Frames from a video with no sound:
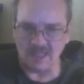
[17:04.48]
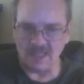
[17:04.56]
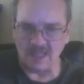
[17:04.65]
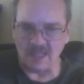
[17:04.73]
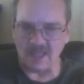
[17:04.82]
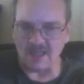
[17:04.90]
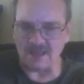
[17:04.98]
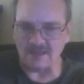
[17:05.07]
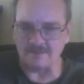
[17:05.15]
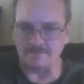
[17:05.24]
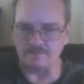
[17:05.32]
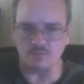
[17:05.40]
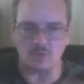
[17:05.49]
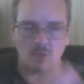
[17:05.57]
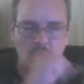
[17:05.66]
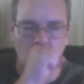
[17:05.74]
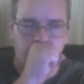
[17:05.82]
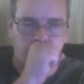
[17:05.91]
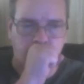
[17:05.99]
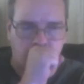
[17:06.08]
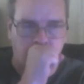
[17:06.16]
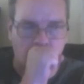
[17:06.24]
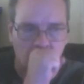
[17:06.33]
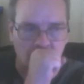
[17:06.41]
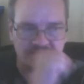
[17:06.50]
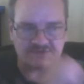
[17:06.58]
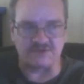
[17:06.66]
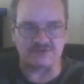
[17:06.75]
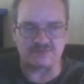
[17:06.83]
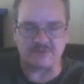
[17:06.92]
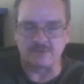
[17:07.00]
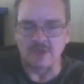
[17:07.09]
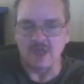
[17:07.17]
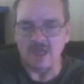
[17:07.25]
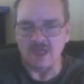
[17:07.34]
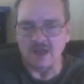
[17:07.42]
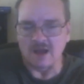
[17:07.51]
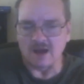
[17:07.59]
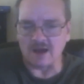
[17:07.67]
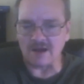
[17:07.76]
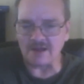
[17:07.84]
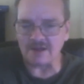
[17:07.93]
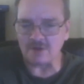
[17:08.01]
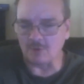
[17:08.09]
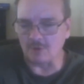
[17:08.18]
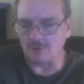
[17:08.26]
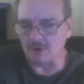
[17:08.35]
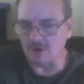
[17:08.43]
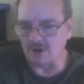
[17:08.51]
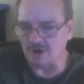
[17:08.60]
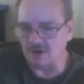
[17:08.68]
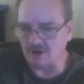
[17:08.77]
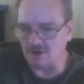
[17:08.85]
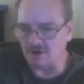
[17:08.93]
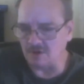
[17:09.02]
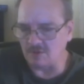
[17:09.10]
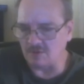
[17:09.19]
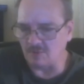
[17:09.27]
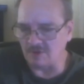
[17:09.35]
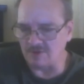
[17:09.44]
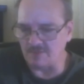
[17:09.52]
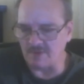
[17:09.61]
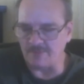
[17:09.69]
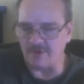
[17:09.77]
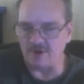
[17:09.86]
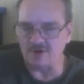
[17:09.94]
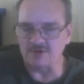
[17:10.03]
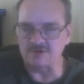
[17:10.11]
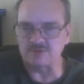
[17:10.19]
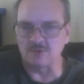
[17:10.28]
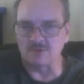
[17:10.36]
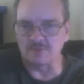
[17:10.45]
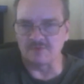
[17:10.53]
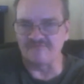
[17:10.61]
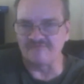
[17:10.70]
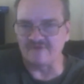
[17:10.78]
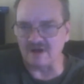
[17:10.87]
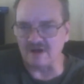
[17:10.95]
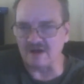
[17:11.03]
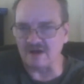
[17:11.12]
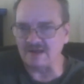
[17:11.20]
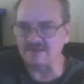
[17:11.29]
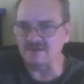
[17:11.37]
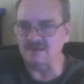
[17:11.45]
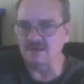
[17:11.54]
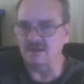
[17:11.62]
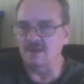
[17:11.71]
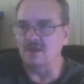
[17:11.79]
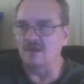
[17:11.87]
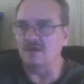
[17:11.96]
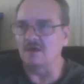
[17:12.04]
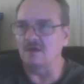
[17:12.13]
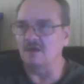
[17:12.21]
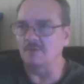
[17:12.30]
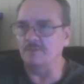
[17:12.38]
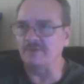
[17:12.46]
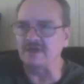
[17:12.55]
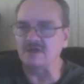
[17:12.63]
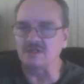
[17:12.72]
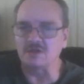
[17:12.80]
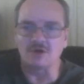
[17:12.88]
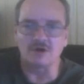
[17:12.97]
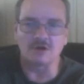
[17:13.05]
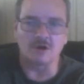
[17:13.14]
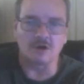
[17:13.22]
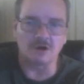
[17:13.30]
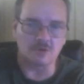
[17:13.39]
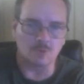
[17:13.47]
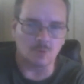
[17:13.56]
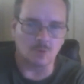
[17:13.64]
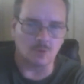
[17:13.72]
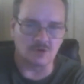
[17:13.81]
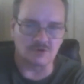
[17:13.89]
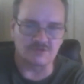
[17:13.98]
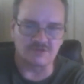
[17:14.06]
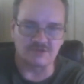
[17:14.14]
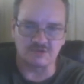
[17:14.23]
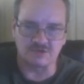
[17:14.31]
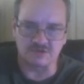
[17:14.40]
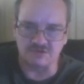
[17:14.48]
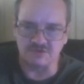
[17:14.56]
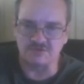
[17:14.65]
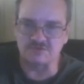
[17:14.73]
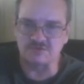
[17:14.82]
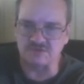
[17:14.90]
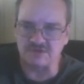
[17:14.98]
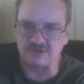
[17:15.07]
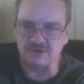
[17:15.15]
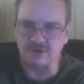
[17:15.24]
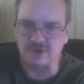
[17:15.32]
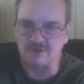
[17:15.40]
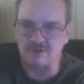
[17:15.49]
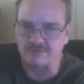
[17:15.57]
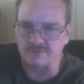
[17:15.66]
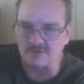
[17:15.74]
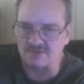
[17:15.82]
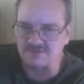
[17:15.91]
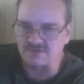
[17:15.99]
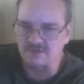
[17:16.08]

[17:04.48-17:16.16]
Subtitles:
and excuse me, I or one of my partners will provide PLR artwork that you can use within your coloring books.